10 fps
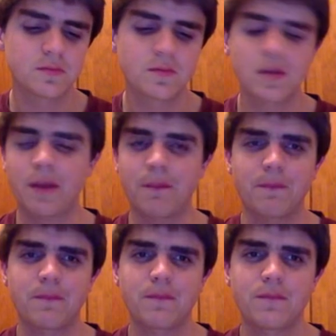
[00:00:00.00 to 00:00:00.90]
Okay.
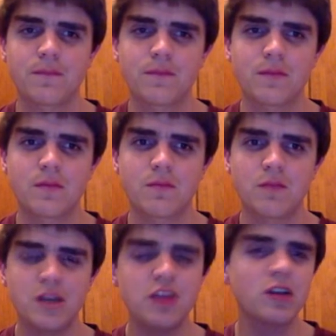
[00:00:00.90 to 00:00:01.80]
We
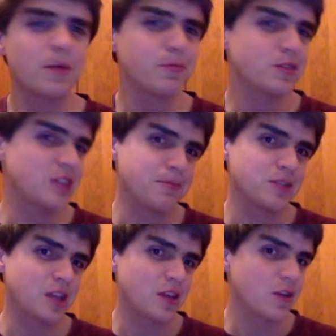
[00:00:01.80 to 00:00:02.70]
need to do a couple examples
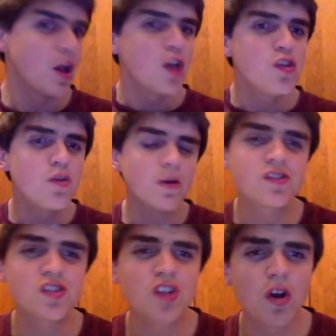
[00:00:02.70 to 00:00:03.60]
together. You are
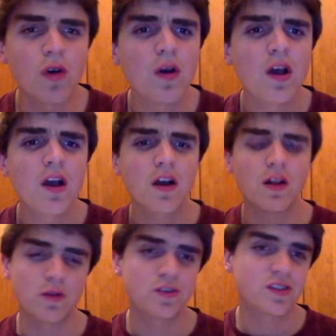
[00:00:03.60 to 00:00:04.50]
so
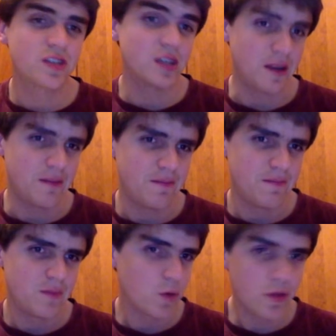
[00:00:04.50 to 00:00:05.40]
close to done.
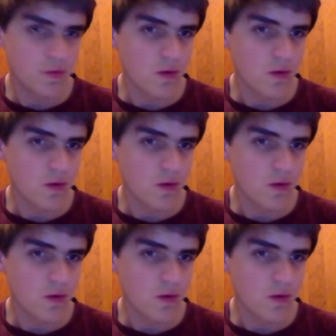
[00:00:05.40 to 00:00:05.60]
We're through